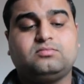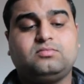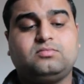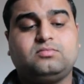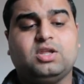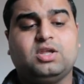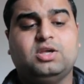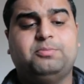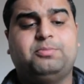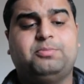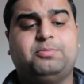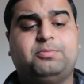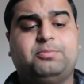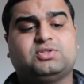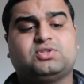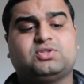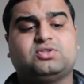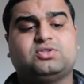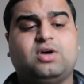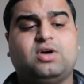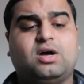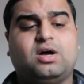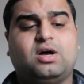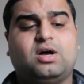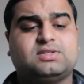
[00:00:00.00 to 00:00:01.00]
He puts
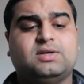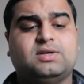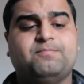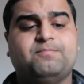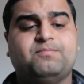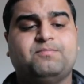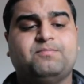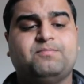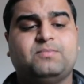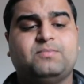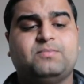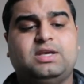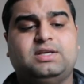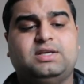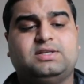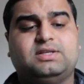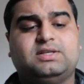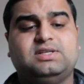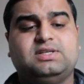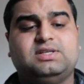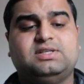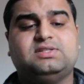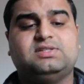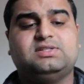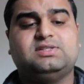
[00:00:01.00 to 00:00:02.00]
dots, he's
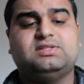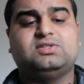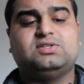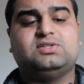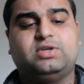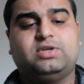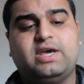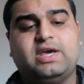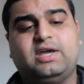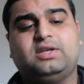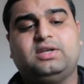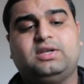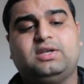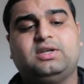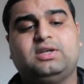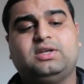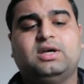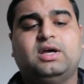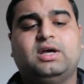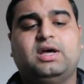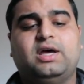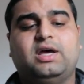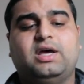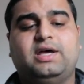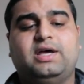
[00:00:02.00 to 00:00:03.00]
easy to get
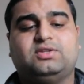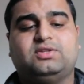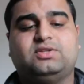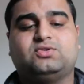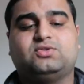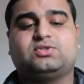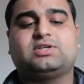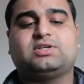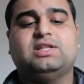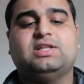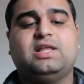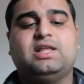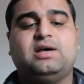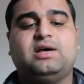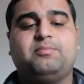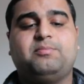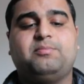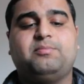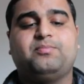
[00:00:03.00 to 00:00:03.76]
and to skill up,